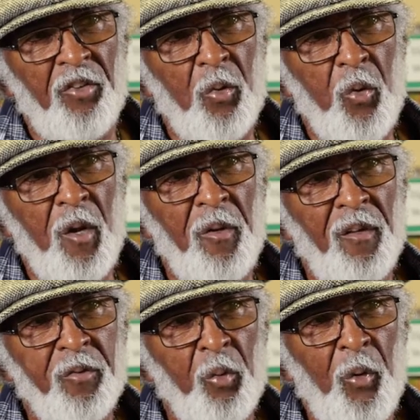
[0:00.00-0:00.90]

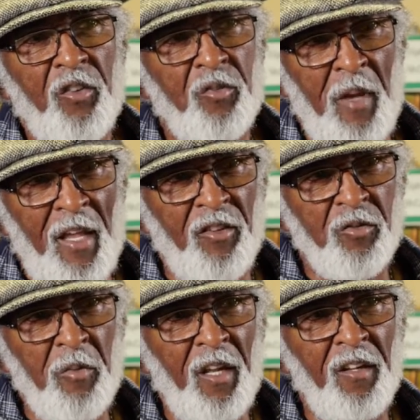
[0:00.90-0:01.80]
equipment for waste
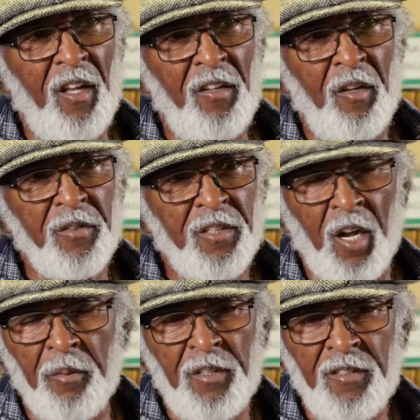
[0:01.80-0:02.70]
management in different
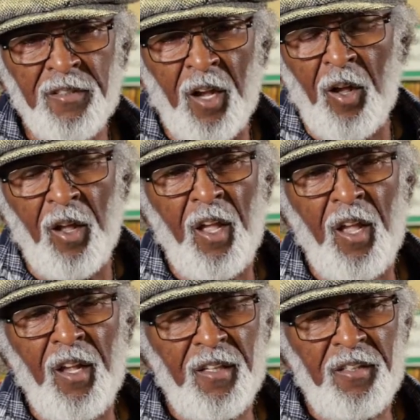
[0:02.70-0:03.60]
companies,
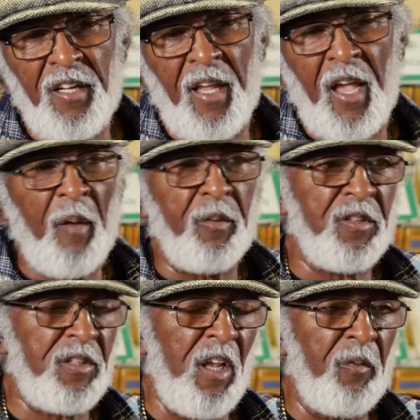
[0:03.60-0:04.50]
and did like half of the
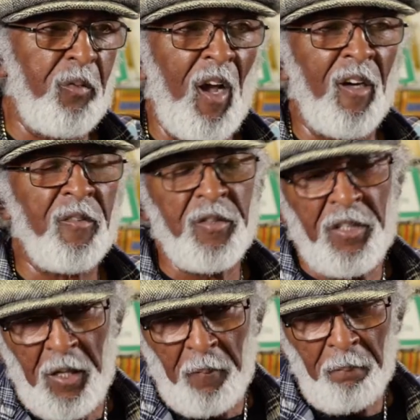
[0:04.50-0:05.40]
state of Florida for
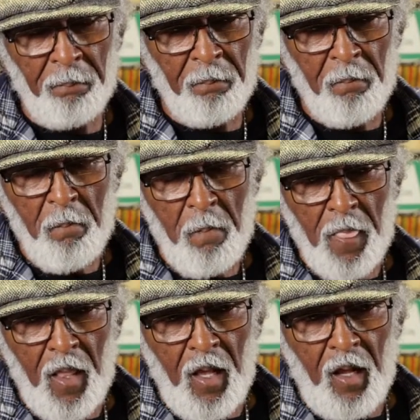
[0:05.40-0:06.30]
them.
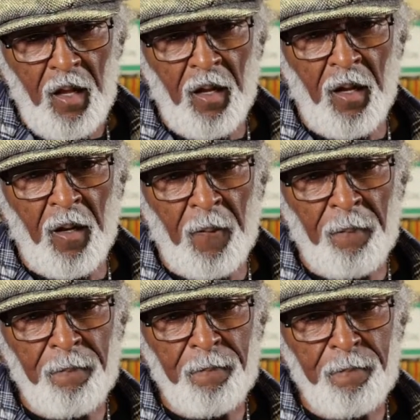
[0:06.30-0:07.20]

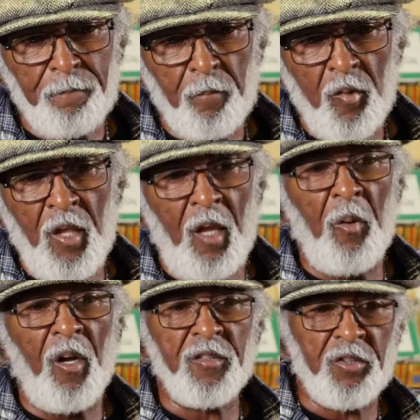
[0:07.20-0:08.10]
Then
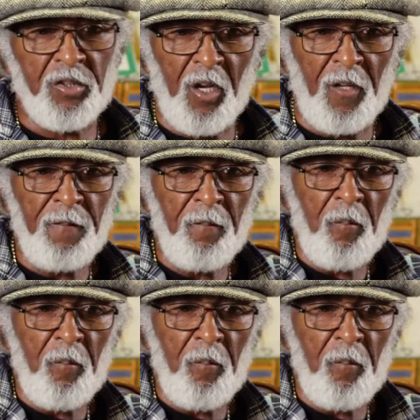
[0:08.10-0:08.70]
my other son,